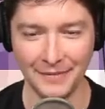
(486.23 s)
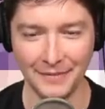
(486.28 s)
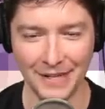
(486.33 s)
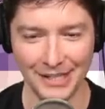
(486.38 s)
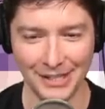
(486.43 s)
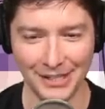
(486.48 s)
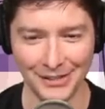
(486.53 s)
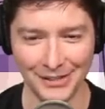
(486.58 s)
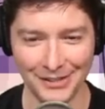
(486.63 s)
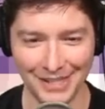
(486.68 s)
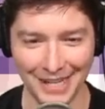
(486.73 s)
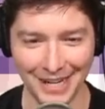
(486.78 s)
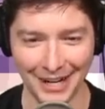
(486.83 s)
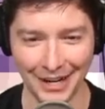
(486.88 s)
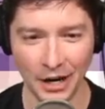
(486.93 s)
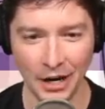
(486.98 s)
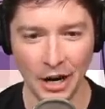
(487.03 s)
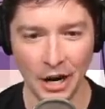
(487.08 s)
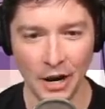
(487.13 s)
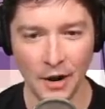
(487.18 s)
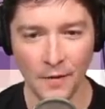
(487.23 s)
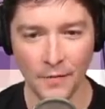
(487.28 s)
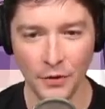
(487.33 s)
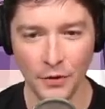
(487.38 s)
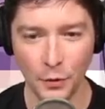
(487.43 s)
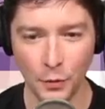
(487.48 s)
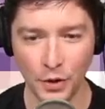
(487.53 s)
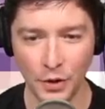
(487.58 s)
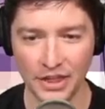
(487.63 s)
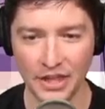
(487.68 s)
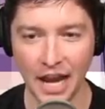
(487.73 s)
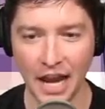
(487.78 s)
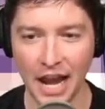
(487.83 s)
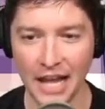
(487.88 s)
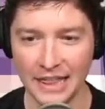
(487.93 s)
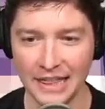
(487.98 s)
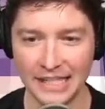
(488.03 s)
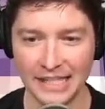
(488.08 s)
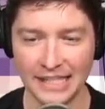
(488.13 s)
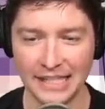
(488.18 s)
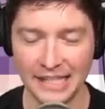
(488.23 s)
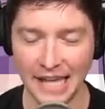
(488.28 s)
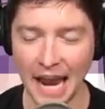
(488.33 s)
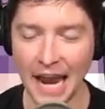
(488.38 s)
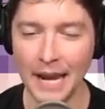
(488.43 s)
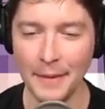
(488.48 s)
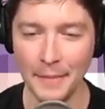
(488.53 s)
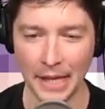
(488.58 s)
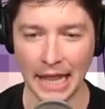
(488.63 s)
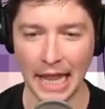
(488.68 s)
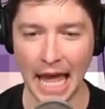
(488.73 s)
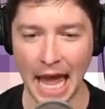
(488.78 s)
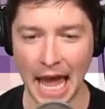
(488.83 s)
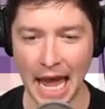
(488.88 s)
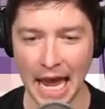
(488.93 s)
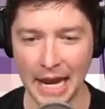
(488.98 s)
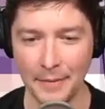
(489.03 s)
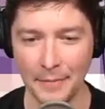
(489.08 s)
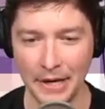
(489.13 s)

issues here with not the same Allay,